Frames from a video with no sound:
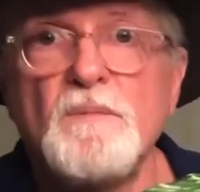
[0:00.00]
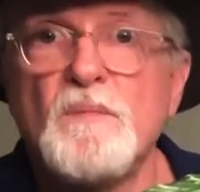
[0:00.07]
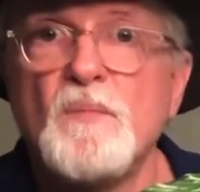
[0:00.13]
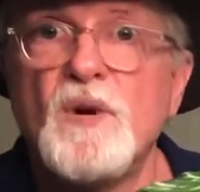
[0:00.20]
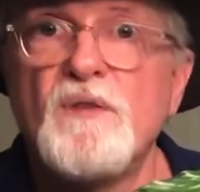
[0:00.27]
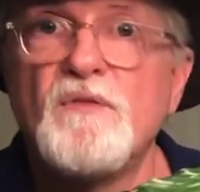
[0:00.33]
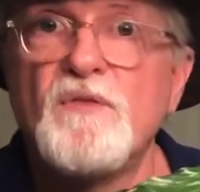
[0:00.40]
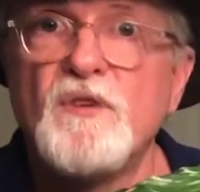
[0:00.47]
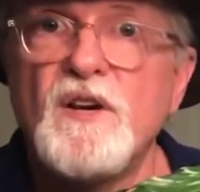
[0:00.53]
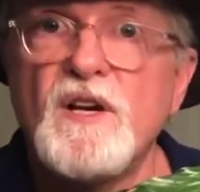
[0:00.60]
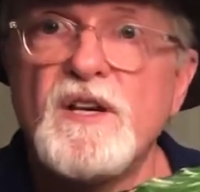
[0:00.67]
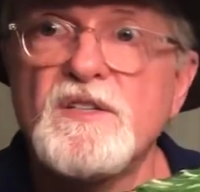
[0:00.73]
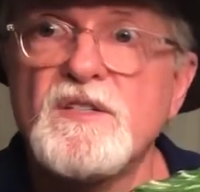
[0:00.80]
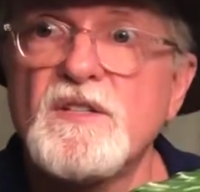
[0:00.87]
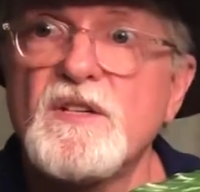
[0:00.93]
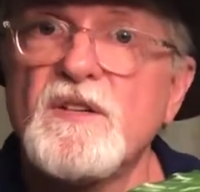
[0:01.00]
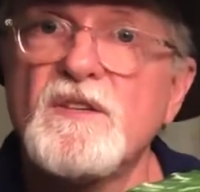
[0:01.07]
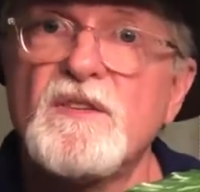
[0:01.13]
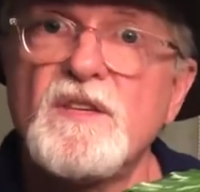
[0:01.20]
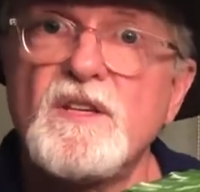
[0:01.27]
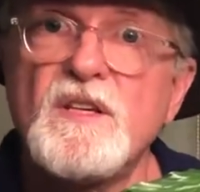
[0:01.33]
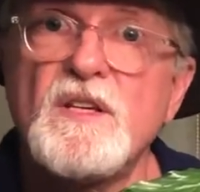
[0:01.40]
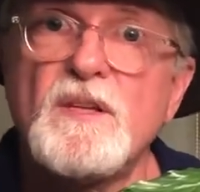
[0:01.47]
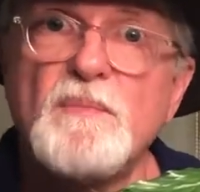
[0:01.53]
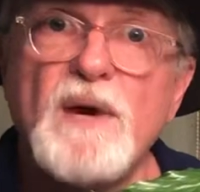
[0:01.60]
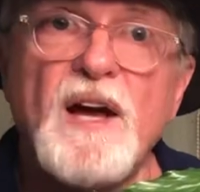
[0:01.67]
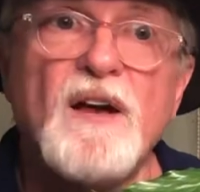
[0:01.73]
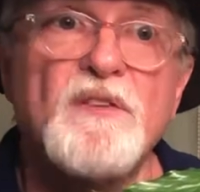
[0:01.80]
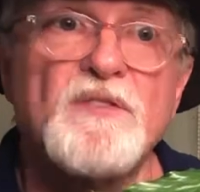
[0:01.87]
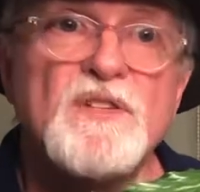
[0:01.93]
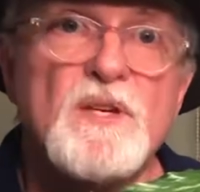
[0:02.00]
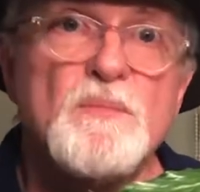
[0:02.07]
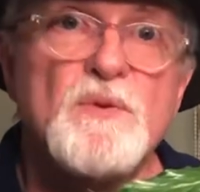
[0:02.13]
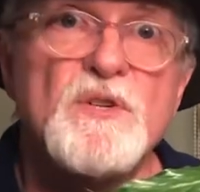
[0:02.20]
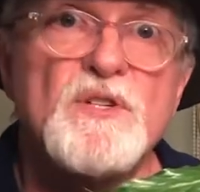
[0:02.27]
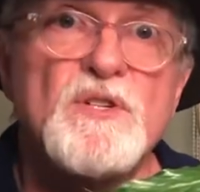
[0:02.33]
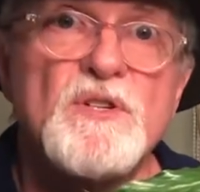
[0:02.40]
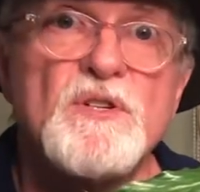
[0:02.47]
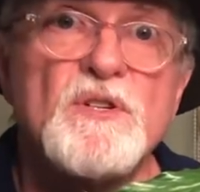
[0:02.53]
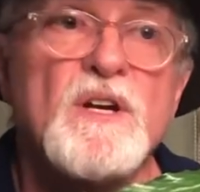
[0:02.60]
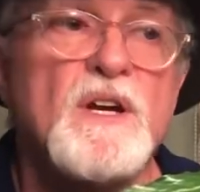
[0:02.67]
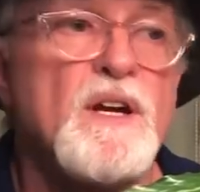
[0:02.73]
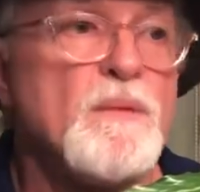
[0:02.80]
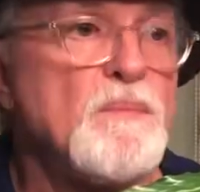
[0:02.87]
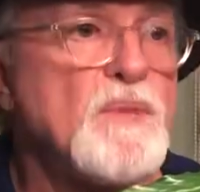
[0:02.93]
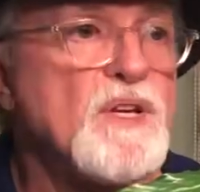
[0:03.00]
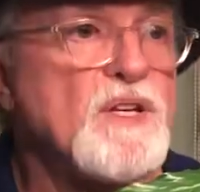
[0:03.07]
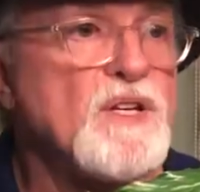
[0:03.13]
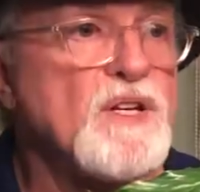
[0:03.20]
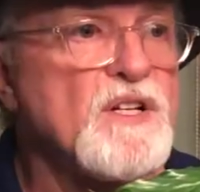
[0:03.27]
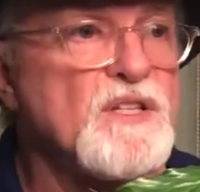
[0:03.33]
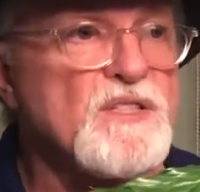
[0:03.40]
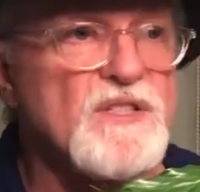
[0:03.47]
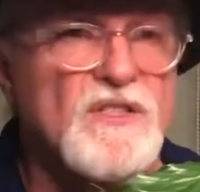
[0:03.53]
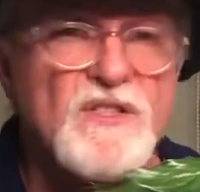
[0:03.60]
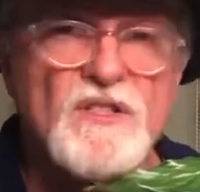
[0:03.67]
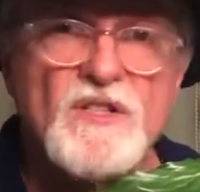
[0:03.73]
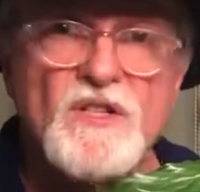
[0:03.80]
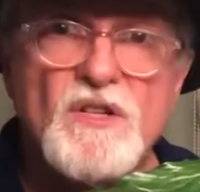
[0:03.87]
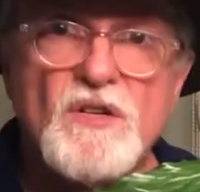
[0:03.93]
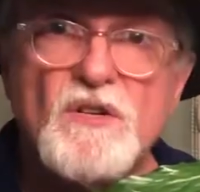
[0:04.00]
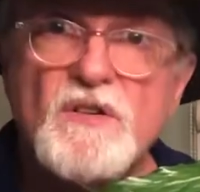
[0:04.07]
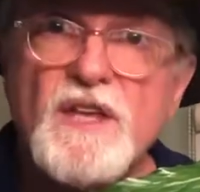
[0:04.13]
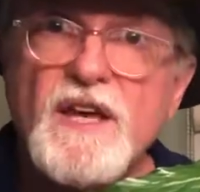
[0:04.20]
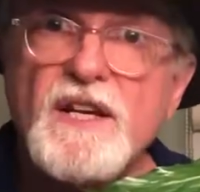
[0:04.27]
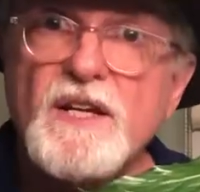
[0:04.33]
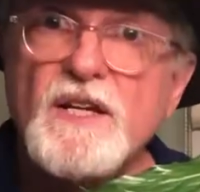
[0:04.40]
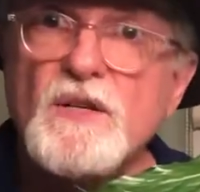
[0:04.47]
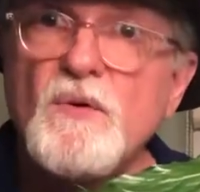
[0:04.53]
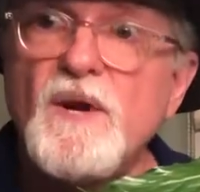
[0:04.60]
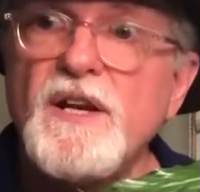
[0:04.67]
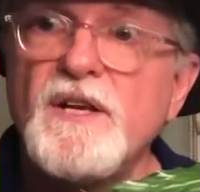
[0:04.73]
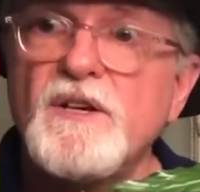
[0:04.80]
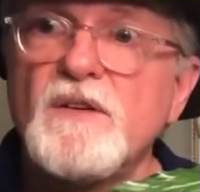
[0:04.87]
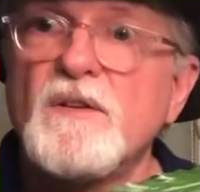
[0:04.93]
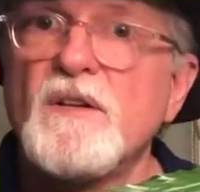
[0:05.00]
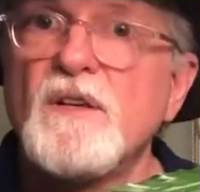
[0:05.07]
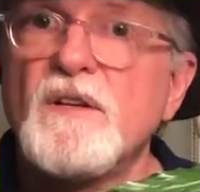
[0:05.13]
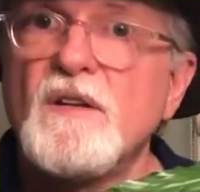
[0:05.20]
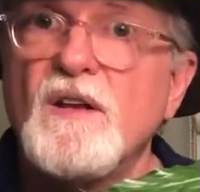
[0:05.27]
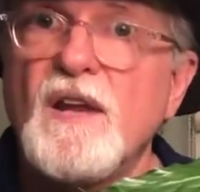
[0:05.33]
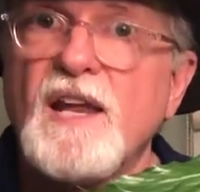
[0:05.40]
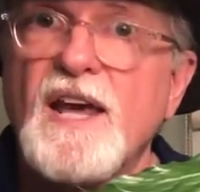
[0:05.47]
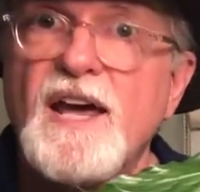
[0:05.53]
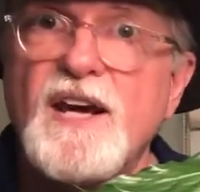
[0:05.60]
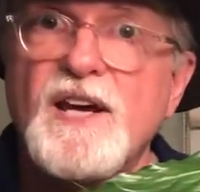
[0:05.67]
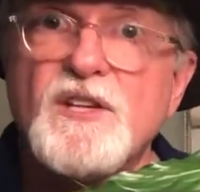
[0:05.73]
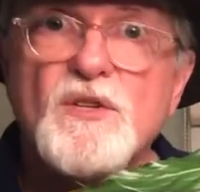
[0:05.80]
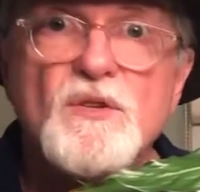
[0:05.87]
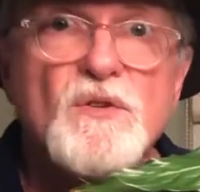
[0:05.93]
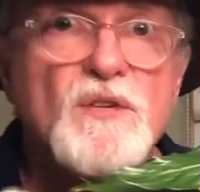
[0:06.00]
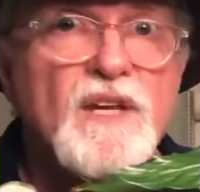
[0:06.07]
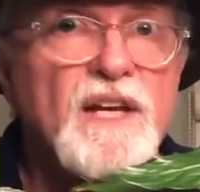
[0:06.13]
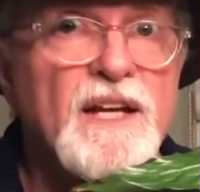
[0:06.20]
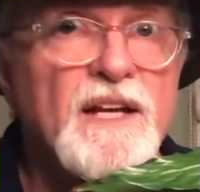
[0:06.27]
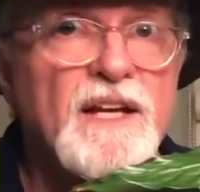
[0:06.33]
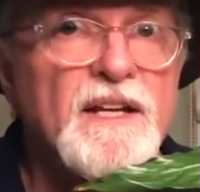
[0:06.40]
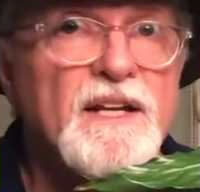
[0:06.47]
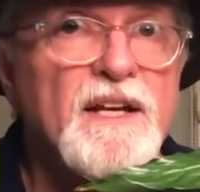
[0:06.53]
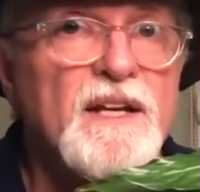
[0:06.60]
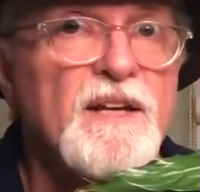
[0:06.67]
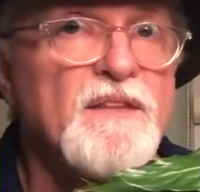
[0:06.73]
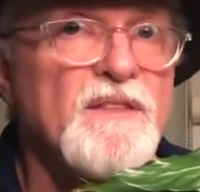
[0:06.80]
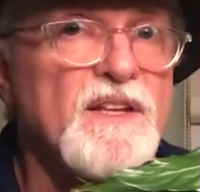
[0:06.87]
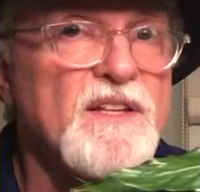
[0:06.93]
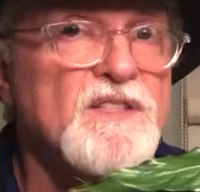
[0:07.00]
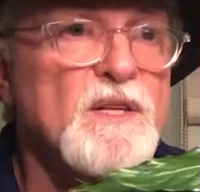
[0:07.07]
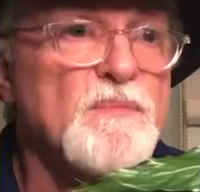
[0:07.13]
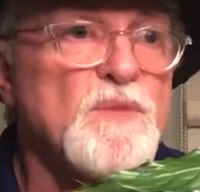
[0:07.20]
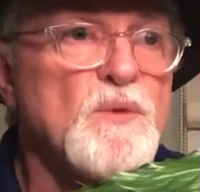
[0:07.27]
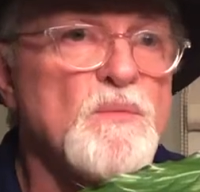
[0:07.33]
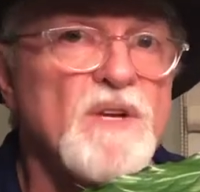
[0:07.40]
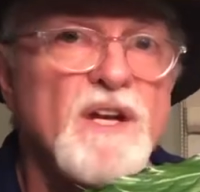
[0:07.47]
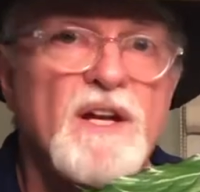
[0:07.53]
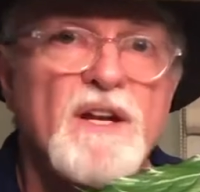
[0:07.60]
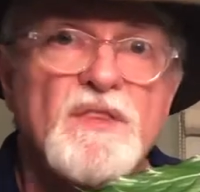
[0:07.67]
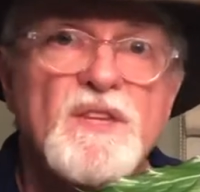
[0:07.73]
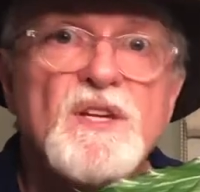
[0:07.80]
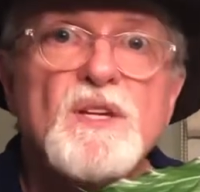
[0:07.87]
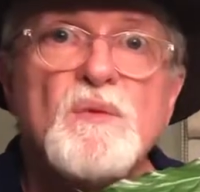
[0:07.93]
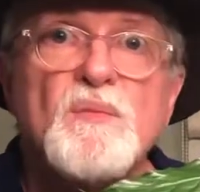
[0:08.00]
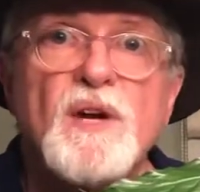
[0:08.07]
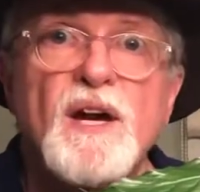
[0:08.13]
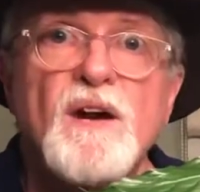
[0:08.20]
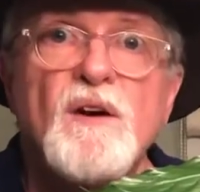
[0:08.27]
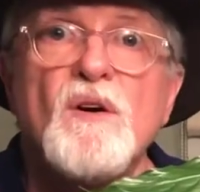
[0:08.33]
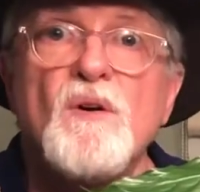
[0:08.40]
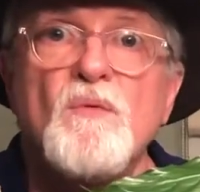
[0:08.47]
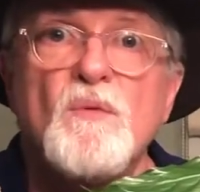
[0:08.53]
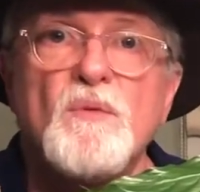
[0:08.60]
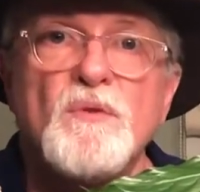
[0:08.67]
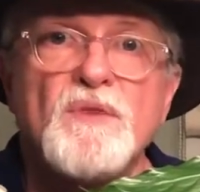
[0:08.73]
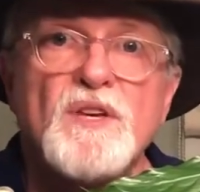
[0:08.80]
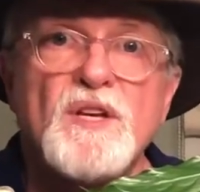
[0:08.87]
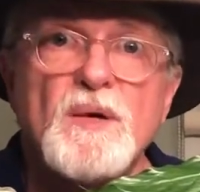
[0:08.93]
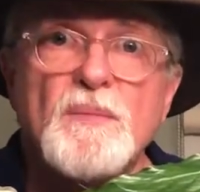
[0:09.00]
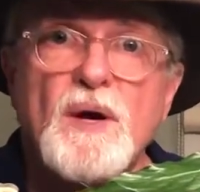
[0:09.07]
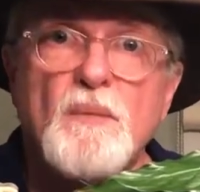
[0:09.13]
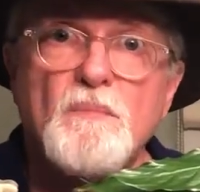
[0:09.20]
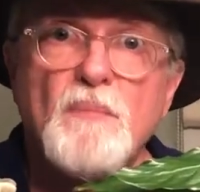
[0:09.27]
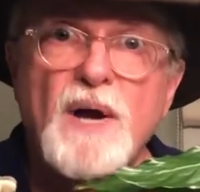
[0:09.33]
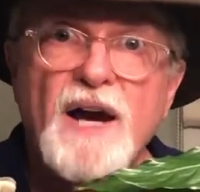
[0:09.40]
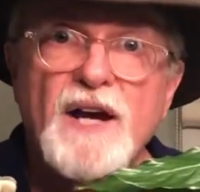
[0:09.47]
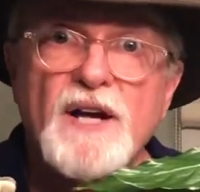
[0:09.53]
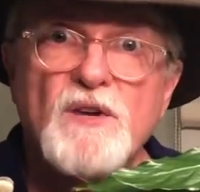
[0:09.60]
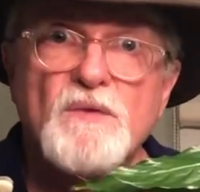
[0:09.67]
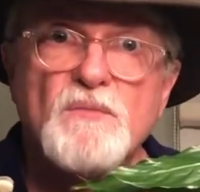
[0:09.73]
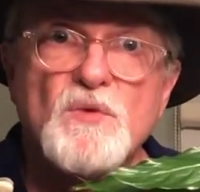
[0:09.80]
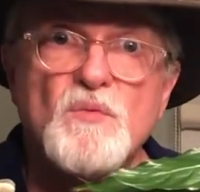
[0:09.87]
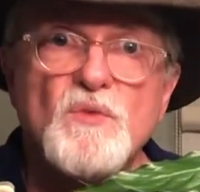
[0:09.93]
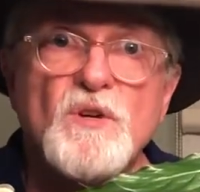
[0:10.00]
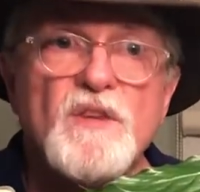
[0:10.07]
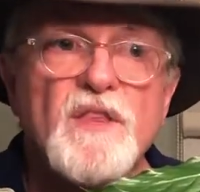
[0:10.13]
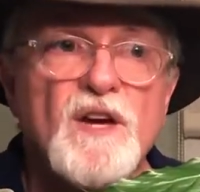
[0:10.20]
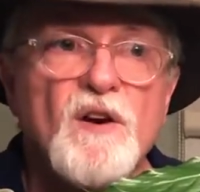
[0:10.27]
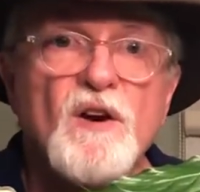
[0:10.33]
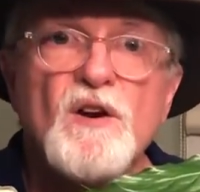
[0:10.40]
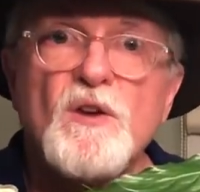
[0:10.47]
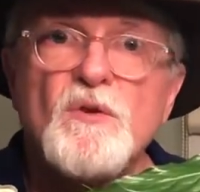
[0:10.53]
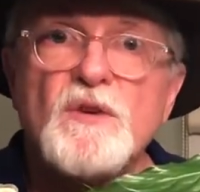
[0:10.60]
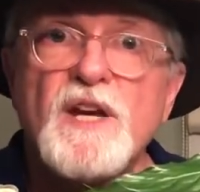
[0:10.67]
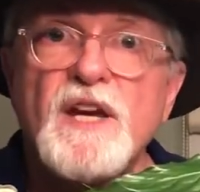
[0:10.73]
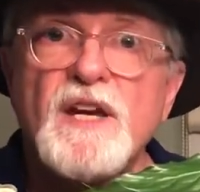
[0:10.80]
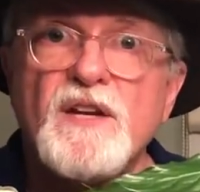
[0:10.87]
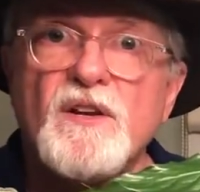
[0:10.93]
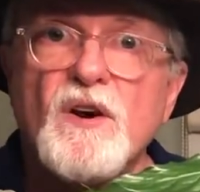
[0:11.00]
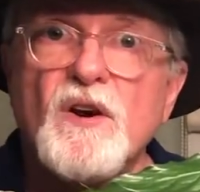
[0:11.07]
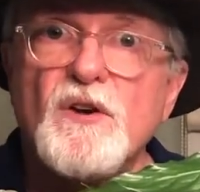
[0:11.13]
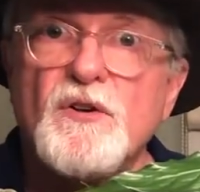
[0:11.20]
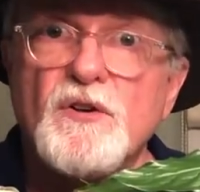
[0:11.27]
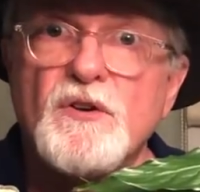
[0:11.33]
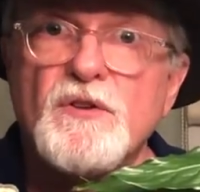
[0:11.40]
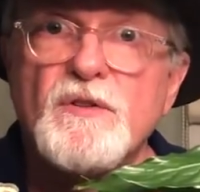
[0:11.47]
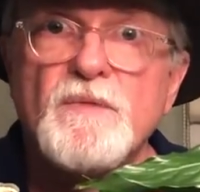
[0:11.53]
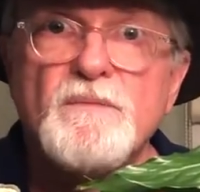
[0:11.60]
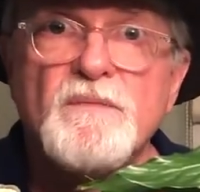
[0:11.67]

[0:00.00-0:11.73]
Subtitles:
But for us, thinking about temperature, because it's near that equator, the latitude line, that's something we got to think about when we're thinking about biomes, where they are located on Earth.